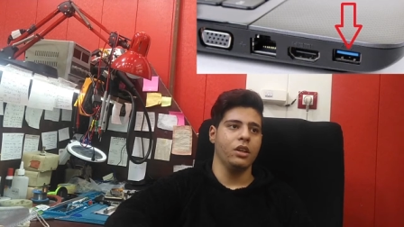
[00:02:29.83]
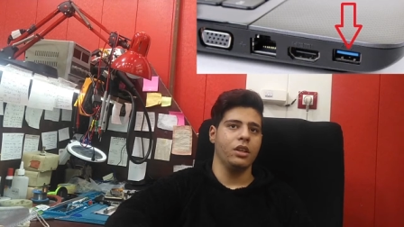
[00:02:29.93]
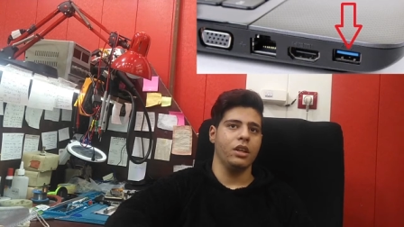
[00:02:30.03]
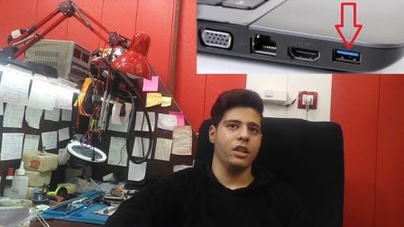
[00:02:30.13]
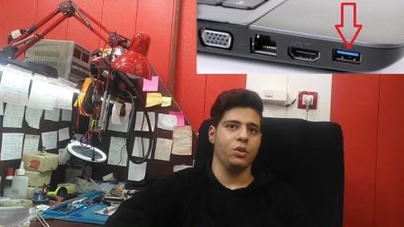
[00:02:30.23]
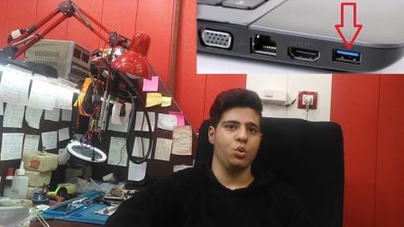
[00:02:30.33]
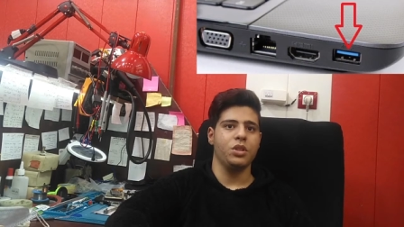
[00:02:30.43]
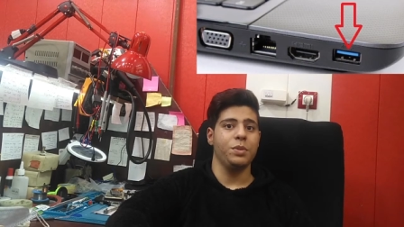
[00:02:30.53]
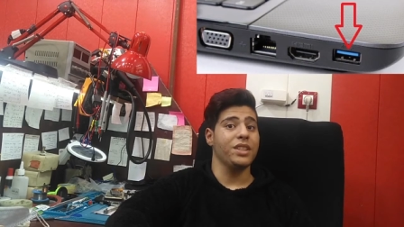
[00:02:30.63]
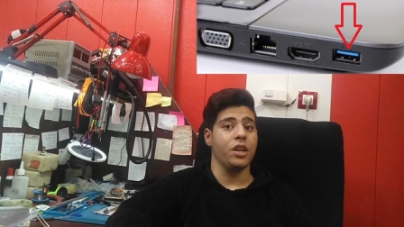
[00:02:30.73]
and
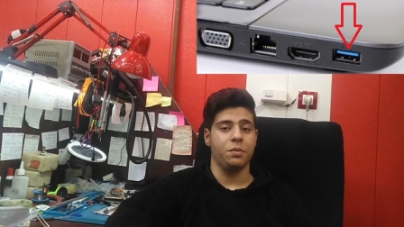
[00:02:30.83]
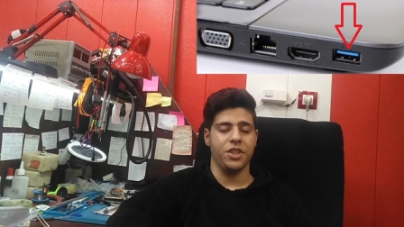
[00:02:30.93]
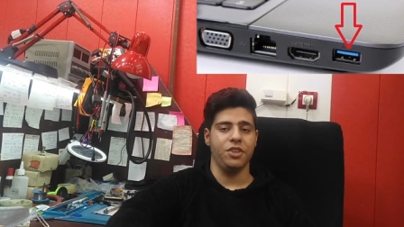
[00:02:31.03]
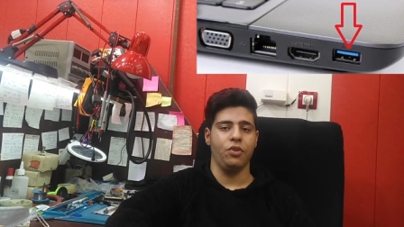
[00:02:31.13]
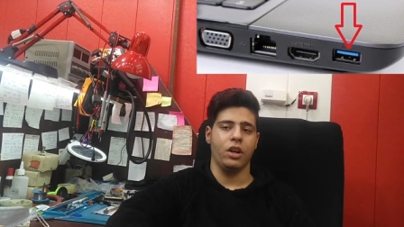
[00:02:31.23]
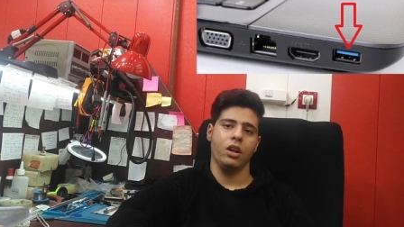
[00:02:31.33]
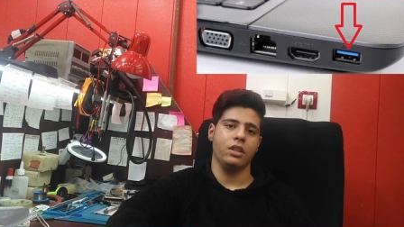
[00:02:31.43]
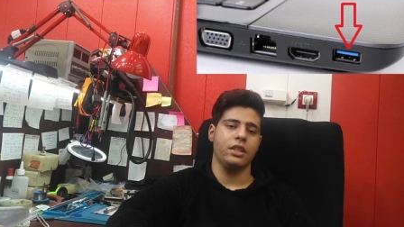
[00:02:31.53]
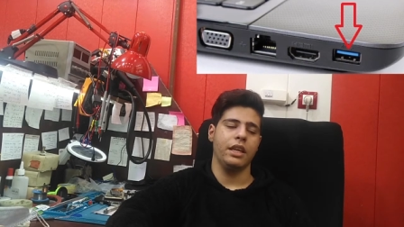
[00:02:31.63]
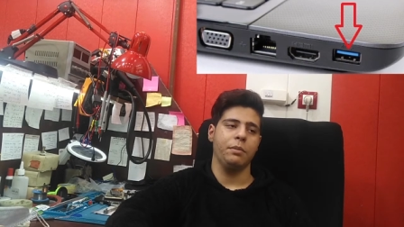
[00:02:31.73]
USB type 3 we call
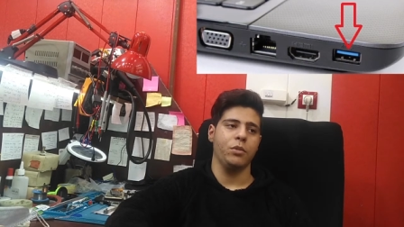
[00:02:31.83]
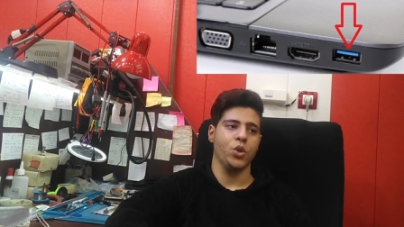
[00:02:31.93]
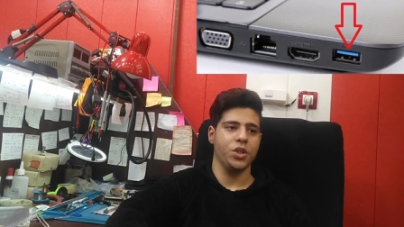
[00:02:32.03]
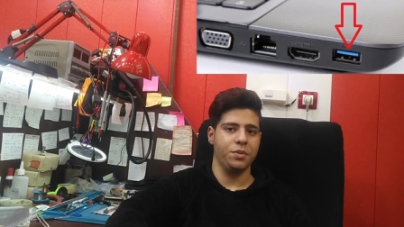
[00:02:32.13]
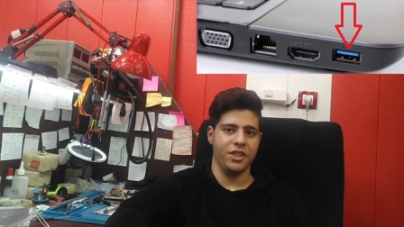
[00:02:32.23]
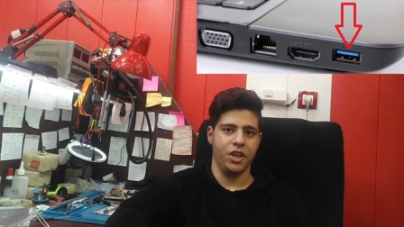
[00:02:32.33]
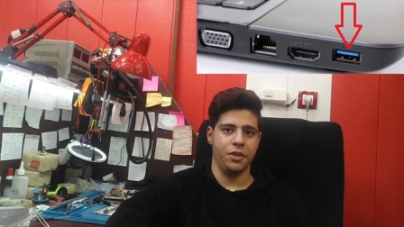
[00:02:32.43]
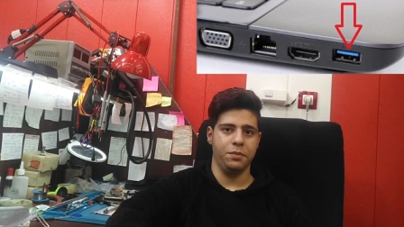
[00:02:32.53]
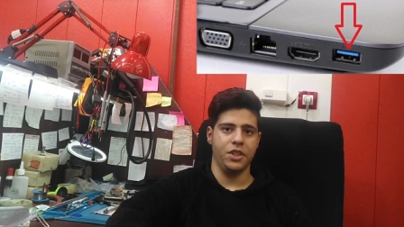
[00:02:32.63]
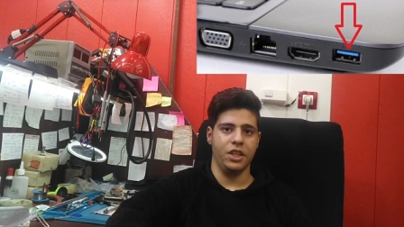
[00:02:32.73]
them USB type
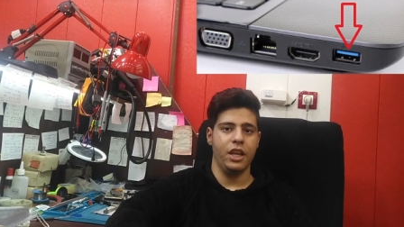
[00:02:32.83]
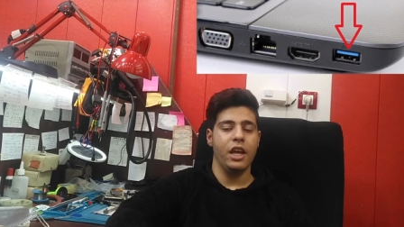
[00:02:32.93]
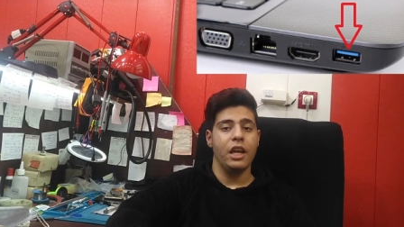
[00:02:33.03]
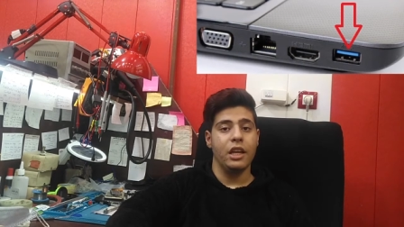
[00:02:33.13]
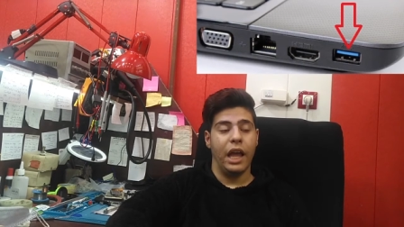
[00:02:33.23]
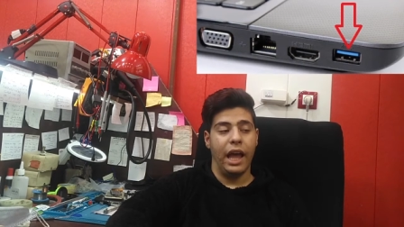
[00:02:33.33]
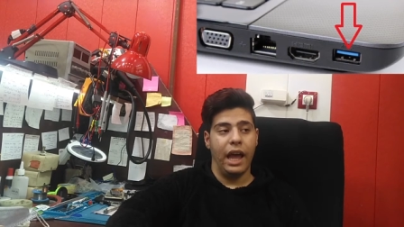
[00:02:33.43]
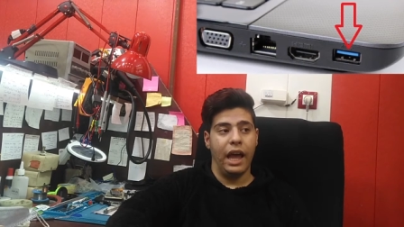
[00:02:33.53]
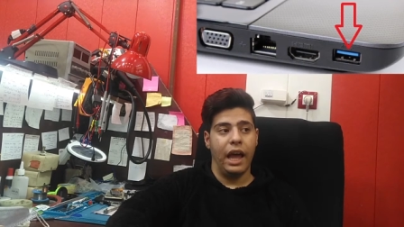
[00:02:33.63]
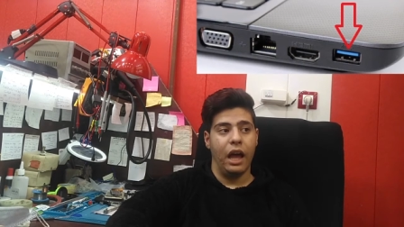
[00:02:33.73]
3
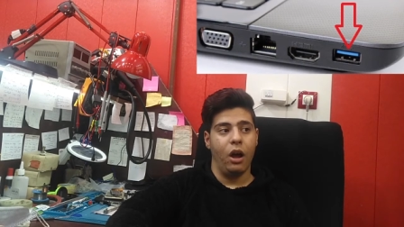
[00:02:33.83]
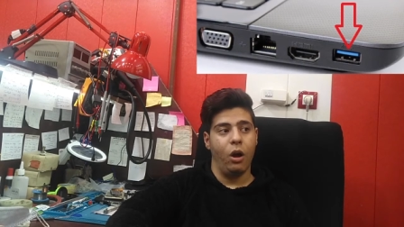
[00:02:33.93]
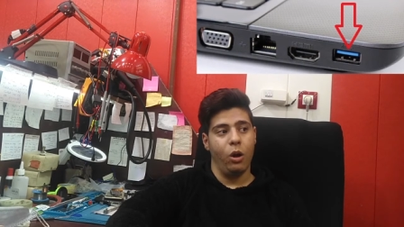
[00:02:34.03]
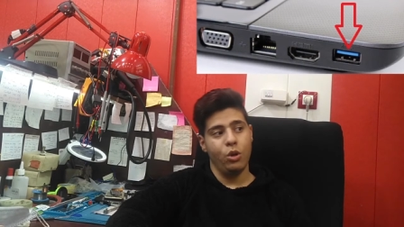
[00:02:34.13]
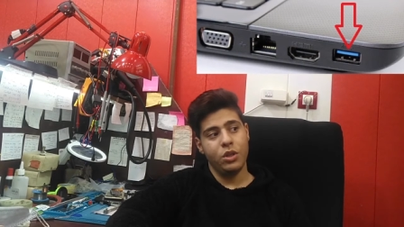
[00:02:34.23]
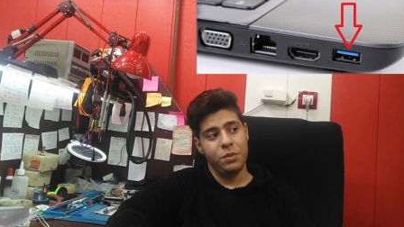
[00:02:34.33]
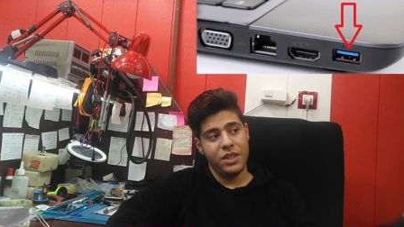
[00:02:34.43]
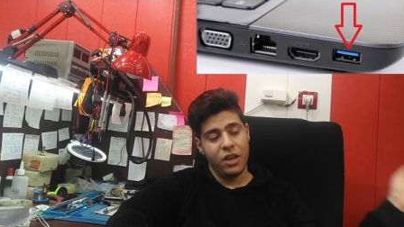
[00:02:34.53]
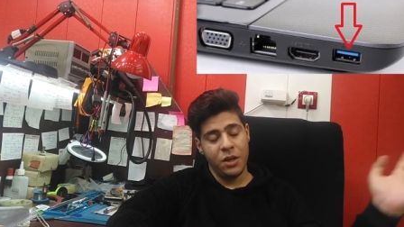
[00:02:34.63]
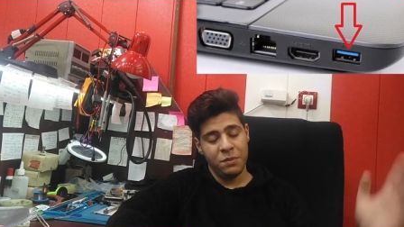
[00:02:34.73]
uh, USB
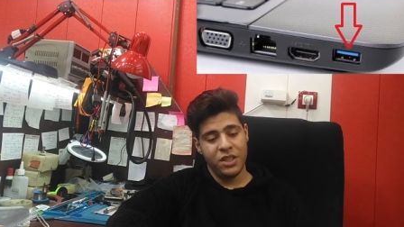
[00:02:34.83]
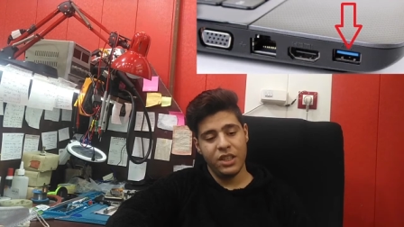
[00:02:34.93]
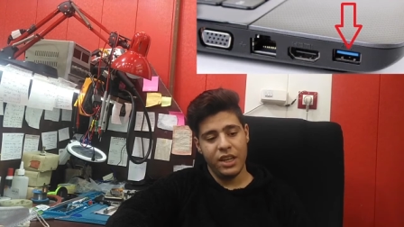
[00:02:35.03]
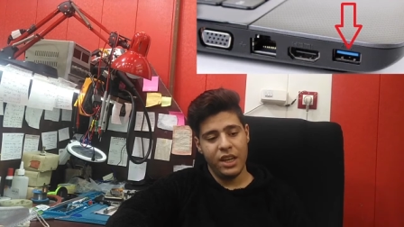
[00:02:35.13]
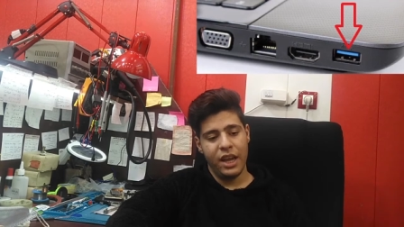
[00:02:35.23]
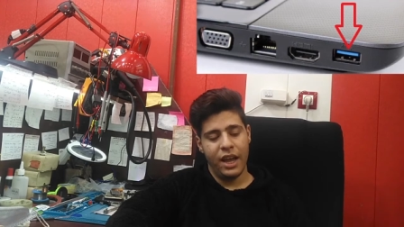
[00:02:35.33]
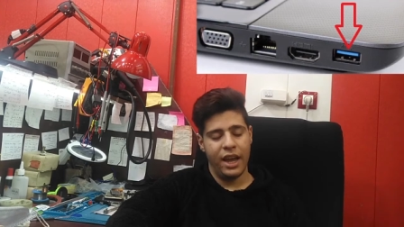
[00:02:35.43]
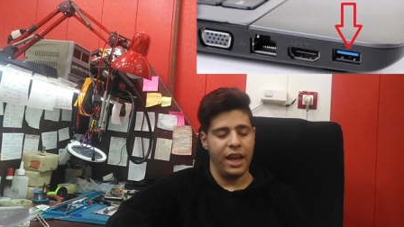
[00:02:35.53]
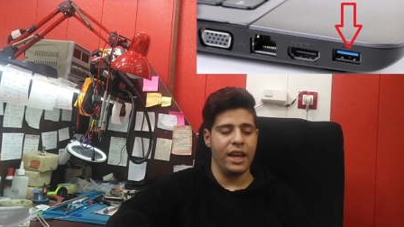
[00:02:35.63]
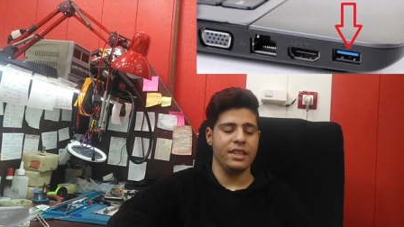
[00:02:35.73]
type 3
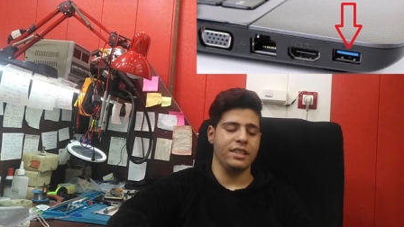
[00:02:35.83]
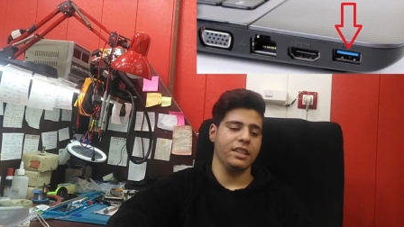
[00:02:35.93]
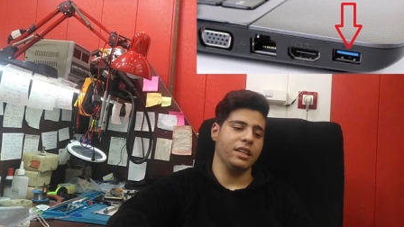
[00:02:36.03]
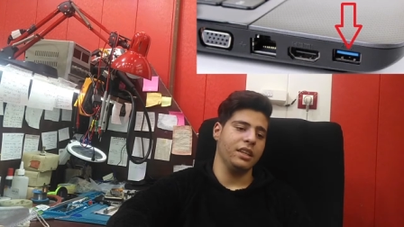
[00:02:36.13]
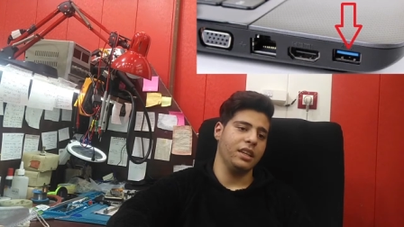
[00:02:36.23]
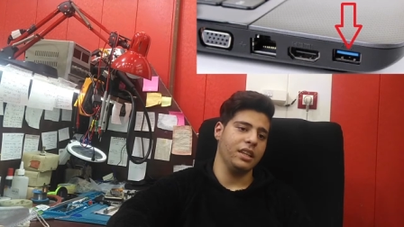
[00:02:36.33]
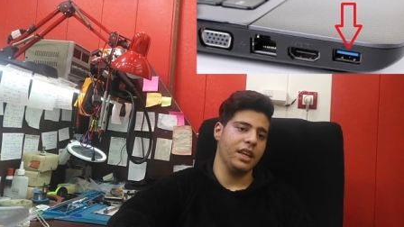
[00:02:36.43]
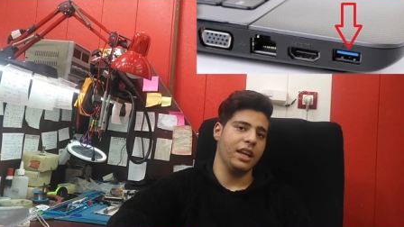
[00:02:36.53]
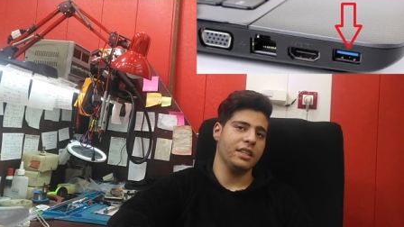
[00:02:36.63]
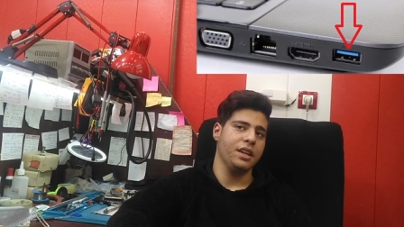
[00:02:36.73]
has it
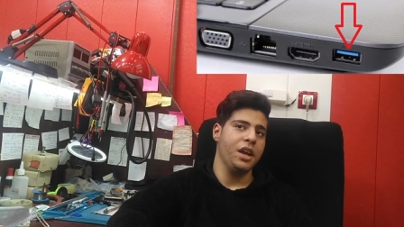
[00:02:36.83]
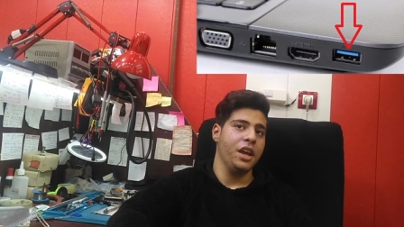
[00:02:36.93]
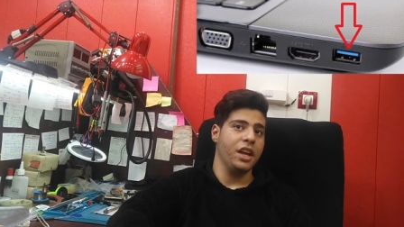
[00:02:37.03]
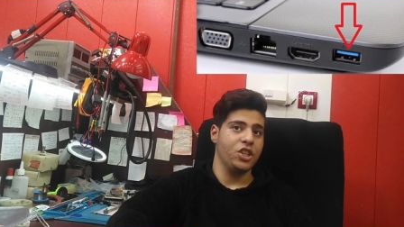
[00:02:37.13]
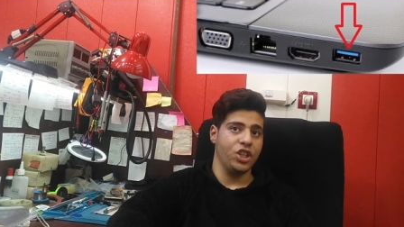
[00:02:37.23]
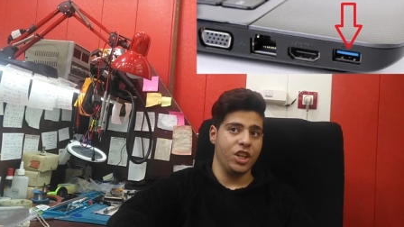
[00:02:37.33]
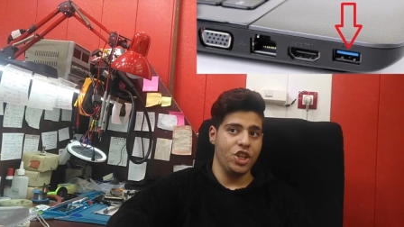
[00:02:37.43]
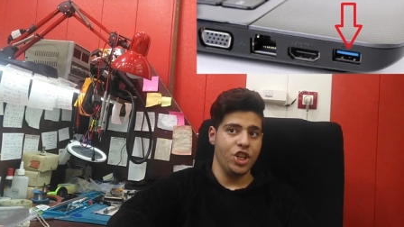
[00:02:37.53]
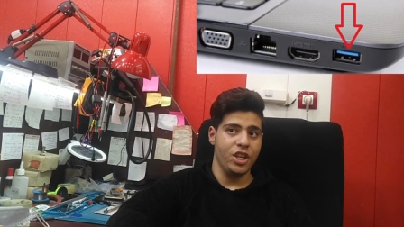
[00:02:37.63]
has a generation